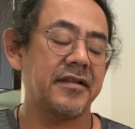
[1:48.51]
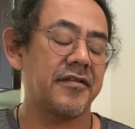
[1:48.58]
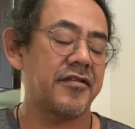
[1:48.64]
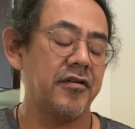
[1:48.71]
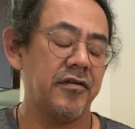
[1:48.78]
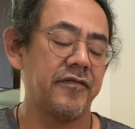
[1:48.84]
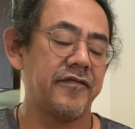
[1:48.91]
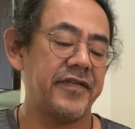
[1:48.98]

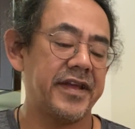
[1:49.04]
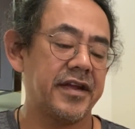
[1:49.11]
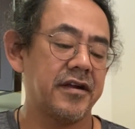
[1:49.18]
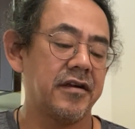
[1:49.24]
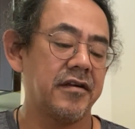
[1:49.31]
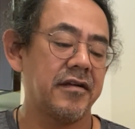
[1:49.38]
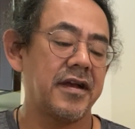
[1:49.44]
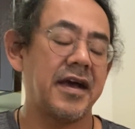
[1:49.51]
third
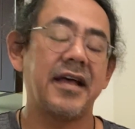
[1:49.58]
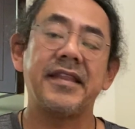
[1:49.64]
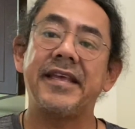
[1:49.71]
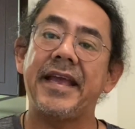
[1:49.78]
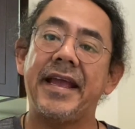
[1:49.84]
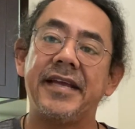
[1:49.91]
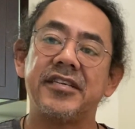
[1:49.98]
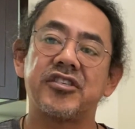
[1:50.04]
finger on
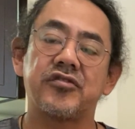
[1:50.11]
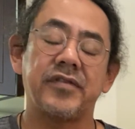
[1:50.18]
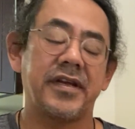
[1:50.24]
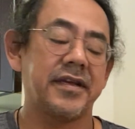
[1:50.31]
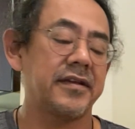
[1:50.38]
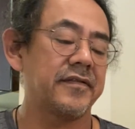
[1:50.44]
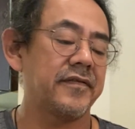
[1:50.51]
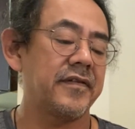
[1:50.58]
the A
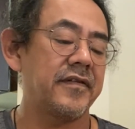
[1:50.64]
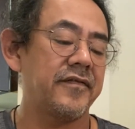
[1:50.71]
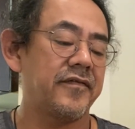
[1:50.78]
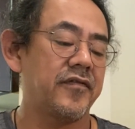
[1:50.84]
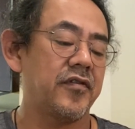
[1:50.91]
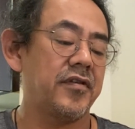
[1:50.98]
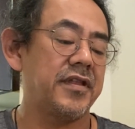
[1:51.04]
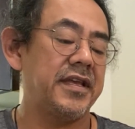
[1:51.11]
string
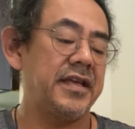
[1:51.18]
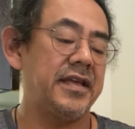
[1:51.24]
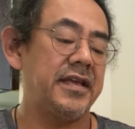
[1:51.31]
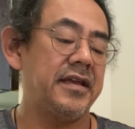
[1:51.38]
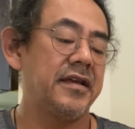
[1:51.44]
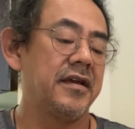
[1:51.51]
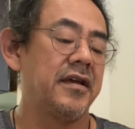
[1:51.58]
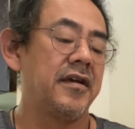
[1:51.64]
for
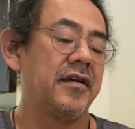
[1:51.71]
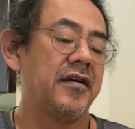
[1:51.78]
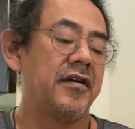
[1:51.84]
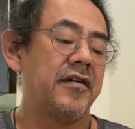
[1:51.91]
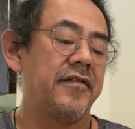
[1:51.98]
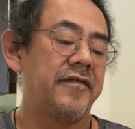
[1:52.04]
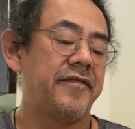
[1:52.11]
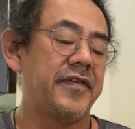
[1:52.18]
the
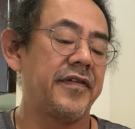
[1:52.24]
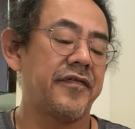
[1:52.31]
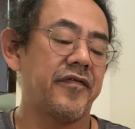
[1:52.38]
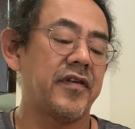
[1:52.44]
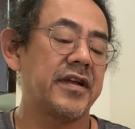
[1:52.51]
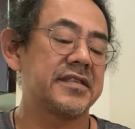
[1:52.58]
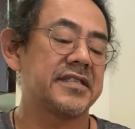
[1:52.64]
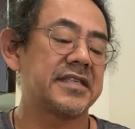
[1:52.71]
5th
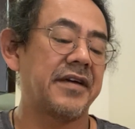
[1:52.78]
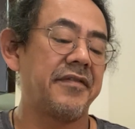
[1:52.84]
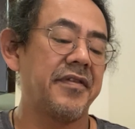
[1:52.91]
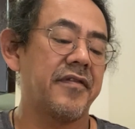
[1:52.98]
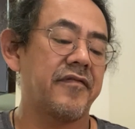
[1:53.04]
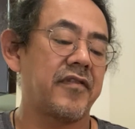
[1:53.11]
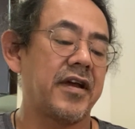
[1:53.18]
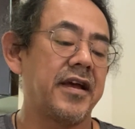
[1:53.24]
fret, 7th
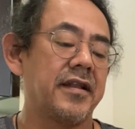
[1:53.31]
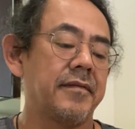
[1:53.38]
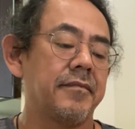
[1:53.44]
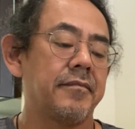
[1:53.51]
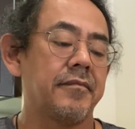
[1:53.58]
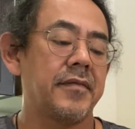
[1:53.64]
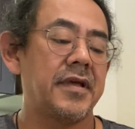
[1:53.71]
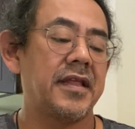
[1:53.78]
fret,
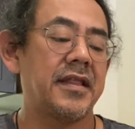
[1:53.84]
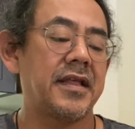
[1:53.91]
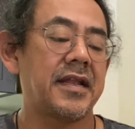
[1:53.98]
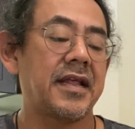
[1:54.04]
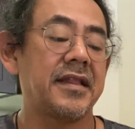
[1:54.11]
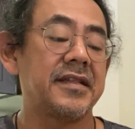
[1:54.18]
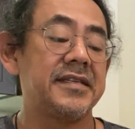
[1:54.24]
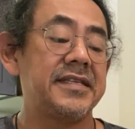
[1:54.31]
and then
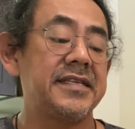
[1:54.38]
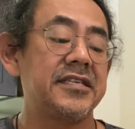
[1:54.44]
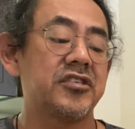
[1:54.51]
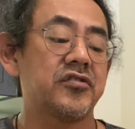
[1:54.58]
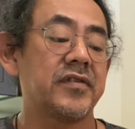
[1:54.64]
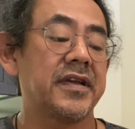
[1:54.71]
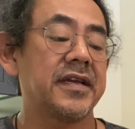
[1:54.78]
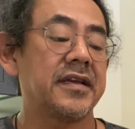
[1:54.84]
on the D
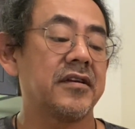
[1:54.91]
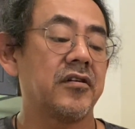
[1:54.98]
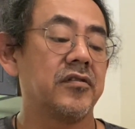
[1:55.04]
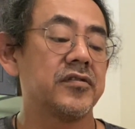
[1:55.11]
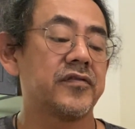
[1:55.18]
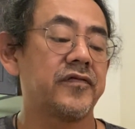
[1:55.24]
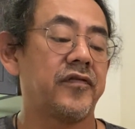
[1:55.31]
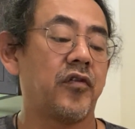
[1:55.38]
string it
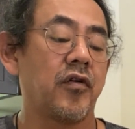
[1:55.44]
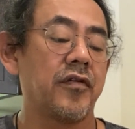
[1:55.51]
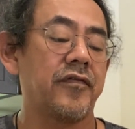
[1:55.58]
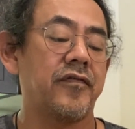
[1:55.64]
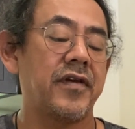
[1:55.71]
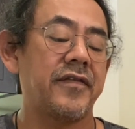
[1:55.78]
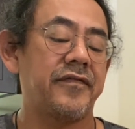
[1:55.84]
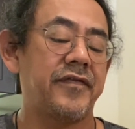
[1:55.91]
goes 4th
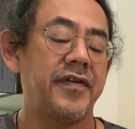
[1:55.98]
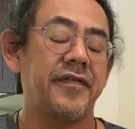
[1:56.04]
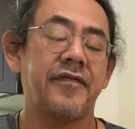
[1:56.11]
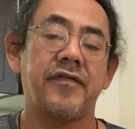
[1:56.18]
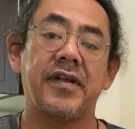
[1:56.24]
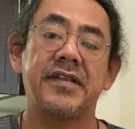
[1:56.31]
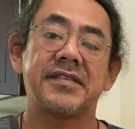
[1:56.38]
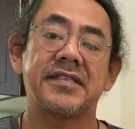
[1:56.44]
fret, 5th
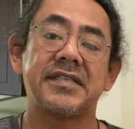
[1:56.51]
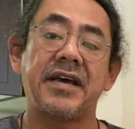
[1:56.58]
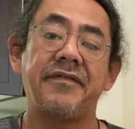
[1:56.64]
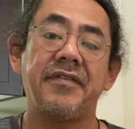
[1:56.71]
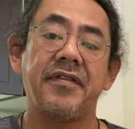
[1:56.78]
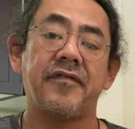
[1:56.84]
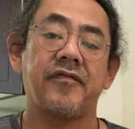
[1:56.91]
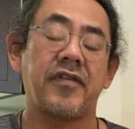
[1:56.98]
fret,
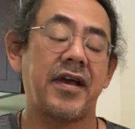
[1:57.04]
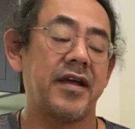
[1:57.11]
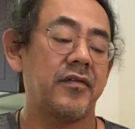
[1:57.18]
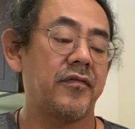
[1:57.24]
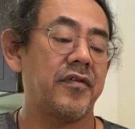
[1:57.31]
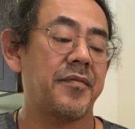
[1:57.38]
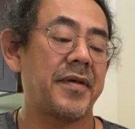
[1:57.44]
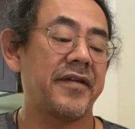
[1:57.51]
7th fret
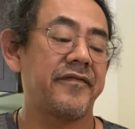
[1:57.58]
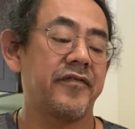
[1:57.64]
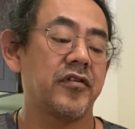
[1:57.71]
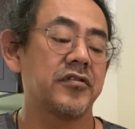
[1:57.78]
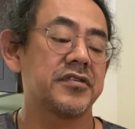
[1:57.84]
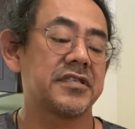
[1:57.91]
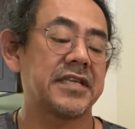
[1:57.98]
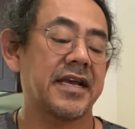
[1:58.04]
with my
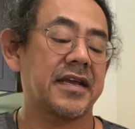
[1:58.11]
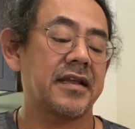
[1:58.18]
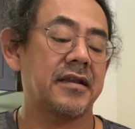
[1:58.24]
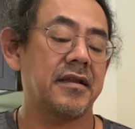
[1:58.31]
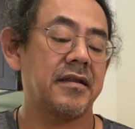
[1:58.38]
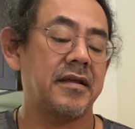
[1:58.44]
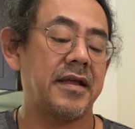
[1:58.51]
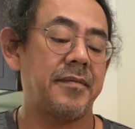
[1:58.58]
first, second,
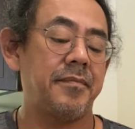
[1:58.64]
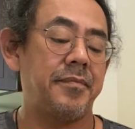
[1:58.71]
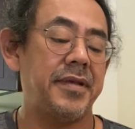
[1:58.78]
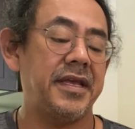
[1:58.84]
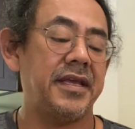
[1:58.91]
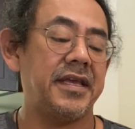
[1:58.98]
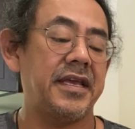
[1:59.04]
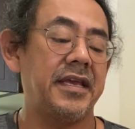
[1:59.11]
and
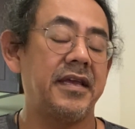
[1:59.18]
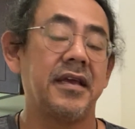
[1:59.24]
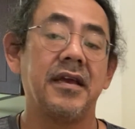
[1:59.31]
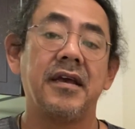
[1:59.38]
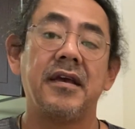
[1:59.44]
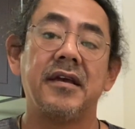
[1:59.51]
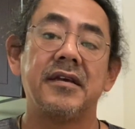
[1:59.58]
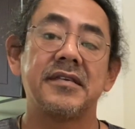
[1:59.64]
pinky.
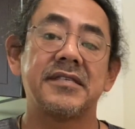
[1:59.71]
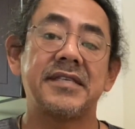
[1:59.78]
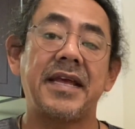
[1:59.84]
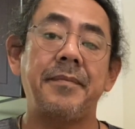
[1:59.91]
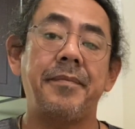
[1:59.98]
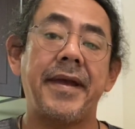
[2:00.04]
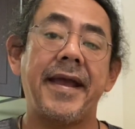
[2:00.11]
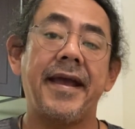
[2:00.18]
Same
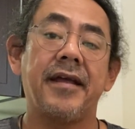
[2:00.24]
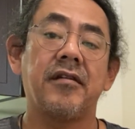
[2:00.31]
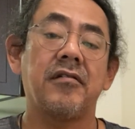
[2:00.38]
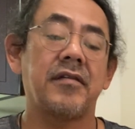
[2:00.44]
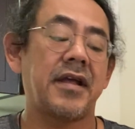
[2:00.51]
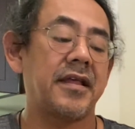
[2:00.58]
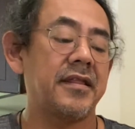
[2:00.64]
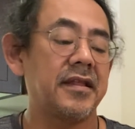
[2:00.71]
pattern
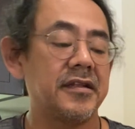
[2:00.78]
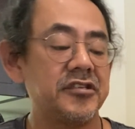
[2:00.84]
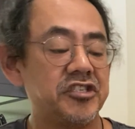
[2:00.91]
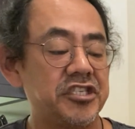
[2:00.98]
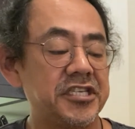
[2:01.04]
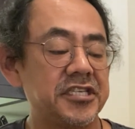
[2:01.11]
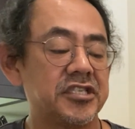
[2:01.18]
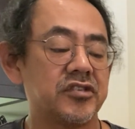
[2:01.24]
on the
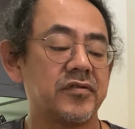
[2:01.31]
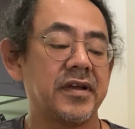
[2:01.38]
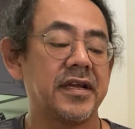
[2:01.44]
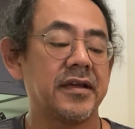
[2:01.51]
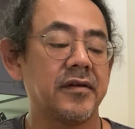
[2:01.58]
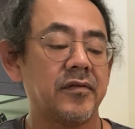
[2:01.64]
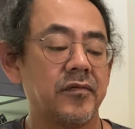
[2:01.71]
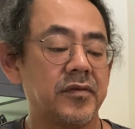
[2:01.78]
G
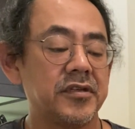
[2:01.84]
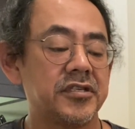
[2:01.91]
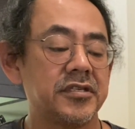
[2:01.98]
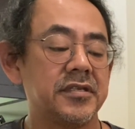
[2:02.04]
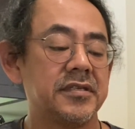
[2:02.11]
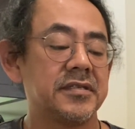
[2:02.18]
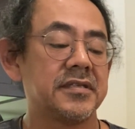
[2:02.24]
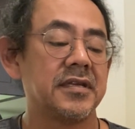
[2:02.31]
string, which
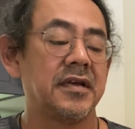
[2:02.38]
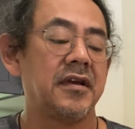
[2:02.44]
is